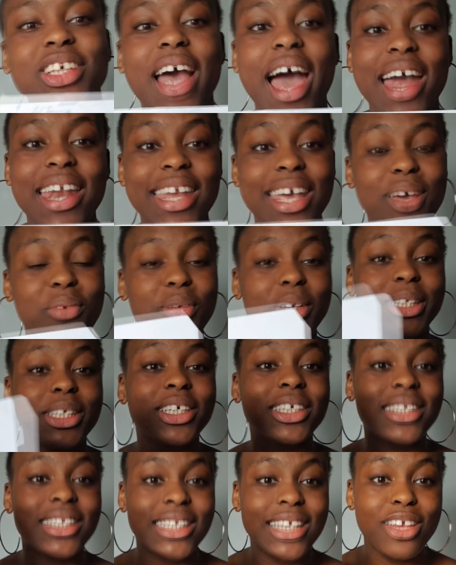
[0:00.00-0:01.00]
and it was
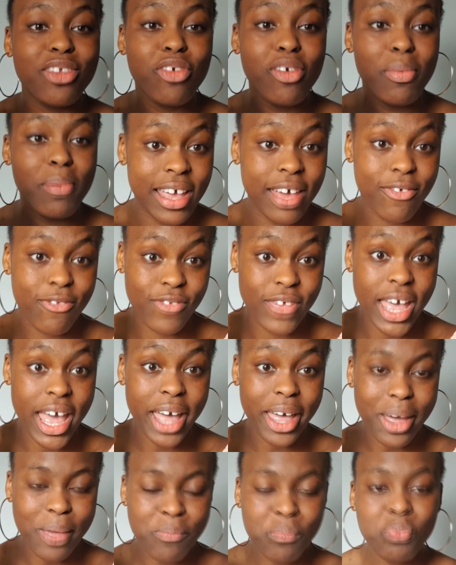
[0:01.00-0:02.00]
considerably
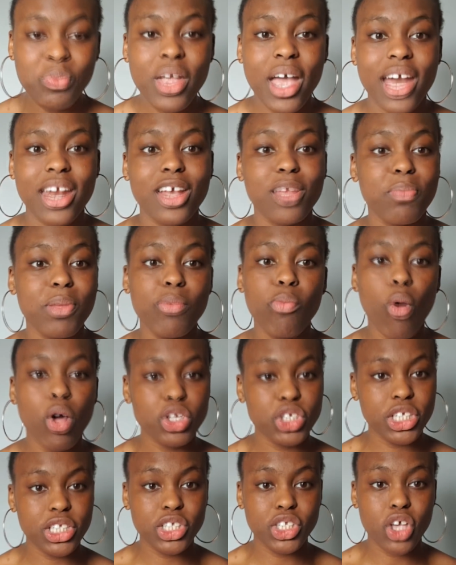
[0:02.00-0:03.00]
thick. And I'd been
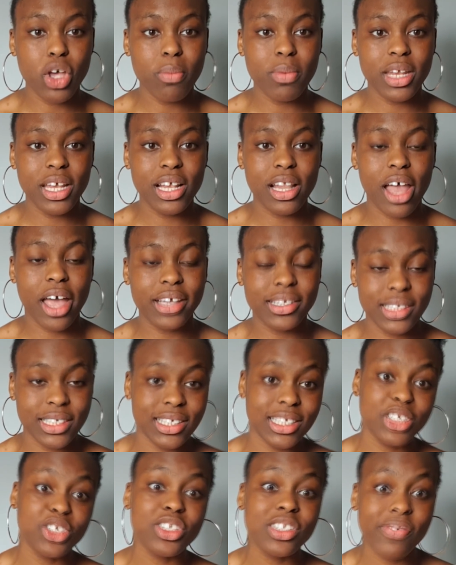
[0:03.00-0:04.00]
watching so many like
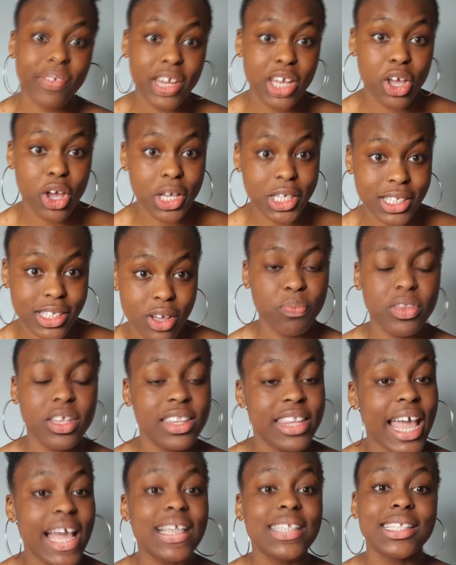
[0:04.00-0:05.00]
decisions videos the
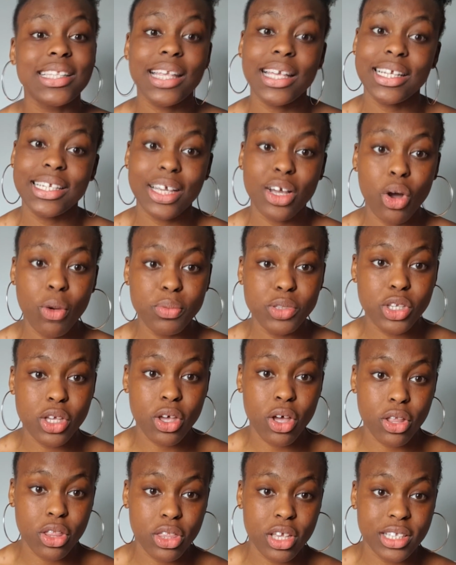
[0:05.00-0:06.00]
days leading up
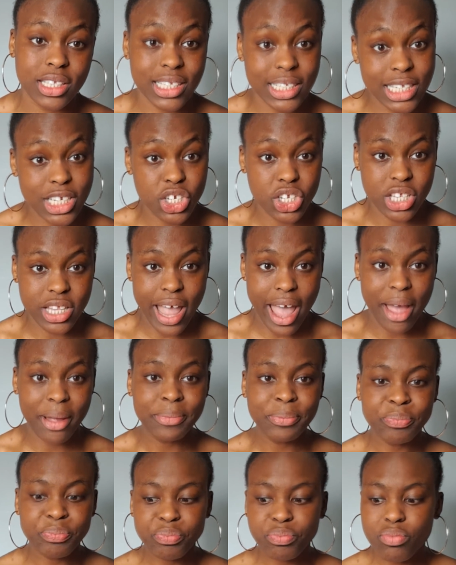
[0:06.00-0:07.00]
to the decision day,
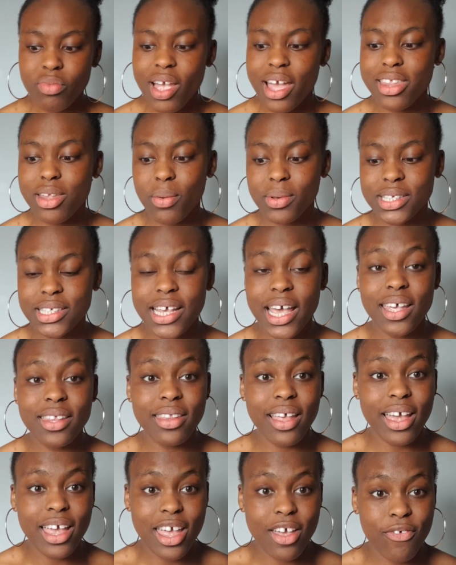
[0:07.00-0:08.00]
and they were saying
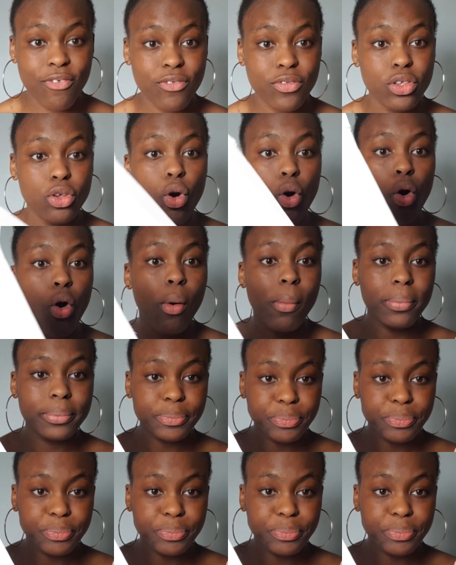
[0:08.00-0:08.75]
that if your